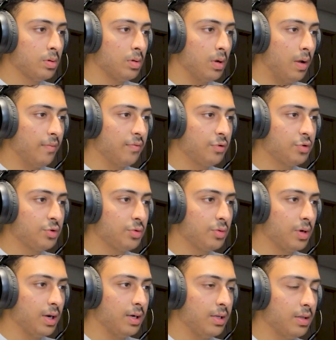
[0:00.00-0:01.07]
I have to shoot
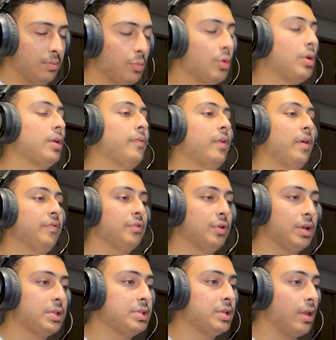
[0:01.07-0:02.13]
at them. Okay, we have to
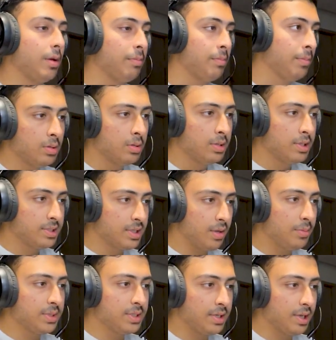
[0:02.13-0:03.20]
touch them. This
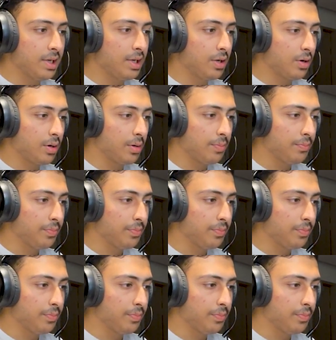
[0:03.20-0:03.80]
game is really good.